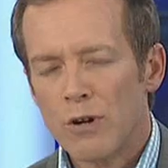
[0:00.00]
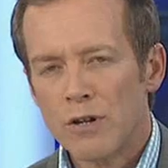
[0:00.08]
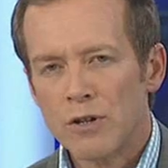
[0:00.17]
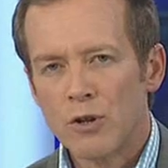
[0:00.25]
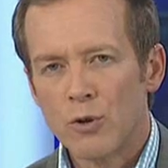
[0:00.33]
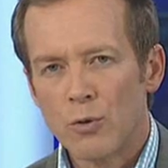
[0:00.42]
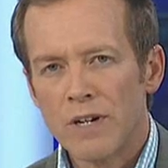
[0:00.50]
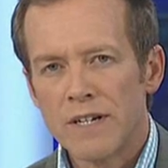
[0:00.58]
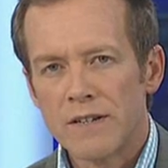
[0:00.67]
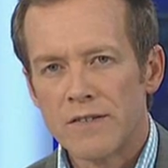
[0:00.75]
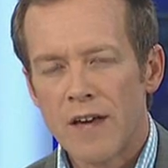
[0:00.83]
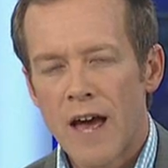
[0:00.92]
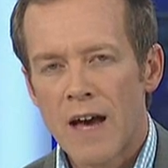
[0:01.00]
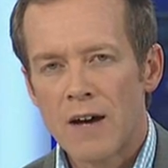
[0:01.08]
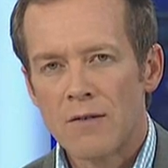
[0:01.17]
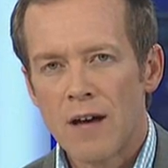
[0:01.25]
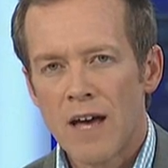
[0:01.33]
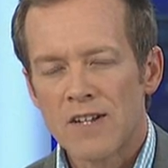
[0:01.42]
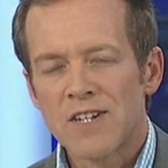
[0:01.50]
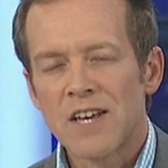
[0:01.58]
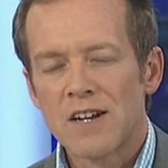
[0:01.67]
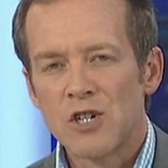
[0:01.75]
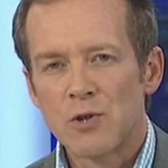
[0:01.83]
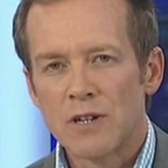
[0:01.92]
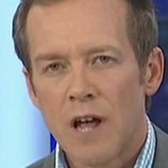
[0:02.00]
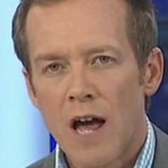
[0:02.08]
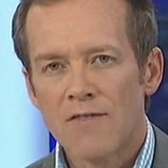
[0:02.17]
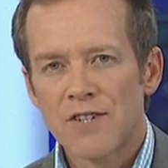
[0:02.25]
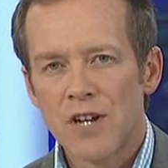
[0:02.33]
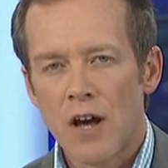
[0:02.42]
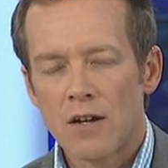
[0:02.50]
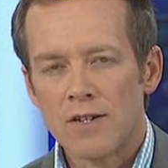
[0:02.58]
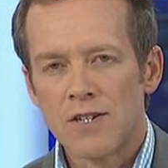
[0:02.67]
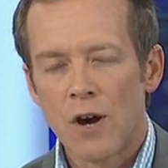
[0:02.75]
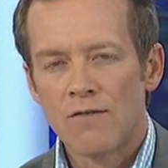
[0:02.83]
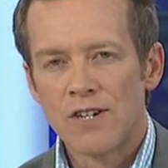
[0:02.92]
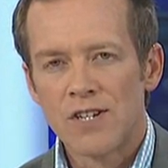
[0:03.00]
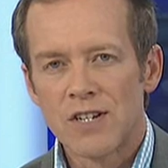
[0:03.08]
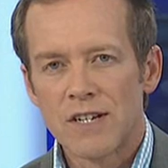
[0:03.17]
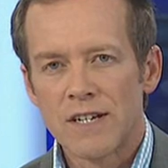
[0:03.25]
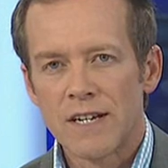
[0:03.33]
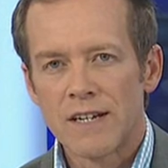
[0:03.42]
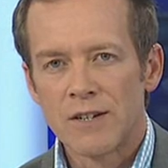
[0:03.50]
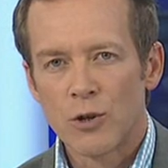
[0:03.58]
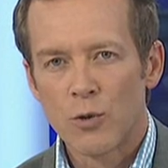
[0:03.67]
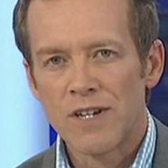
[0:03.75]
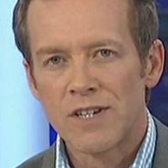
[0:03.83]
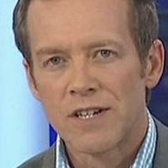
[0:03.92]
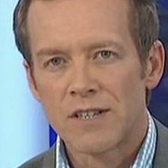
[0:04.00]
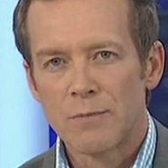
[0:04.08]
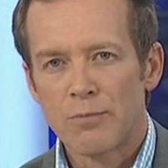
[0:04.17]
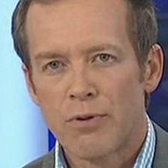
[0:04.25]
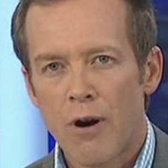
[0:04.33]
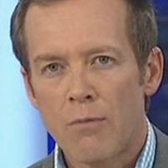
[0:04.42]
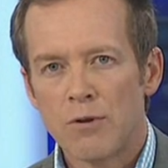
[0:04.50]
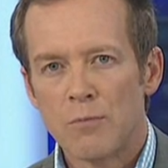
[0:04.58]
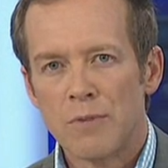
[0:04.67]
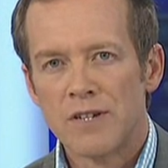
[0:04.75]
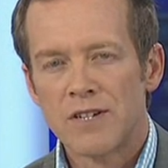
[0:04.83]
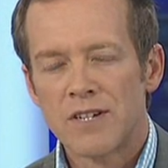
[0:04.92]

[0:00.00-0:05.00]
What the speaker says: would agree that our sedentary lifestyle is obviously increasing the problem, but